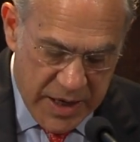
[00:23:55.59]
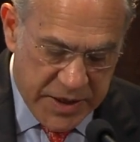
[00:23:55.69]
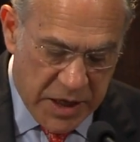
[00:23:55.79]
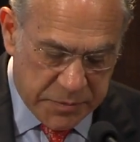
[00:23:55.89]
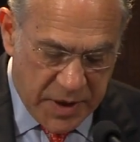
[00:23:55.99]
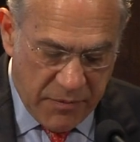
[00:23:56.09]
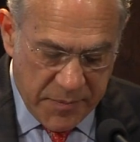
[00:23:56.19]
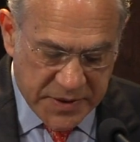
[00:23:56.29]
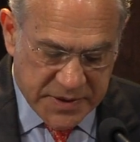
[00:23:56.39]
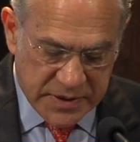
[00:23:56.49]
and help
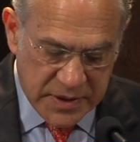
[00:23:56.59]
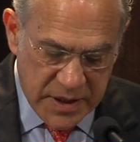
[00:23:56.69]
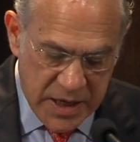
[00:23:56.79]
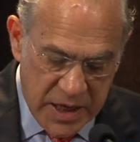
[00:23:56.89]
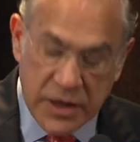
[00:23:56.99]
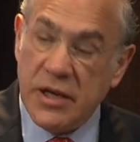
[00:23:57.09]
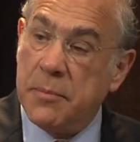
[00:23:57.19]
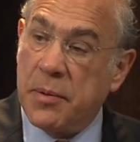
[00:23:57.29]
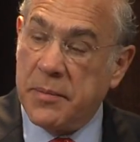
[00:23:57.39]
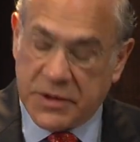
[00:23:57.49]
governments in the
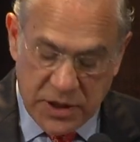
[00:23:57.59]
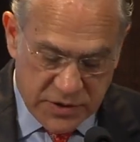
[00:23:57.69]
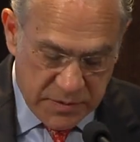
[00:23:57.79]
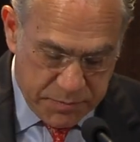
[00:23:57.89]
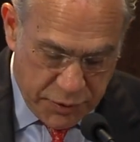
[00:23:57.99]
implementation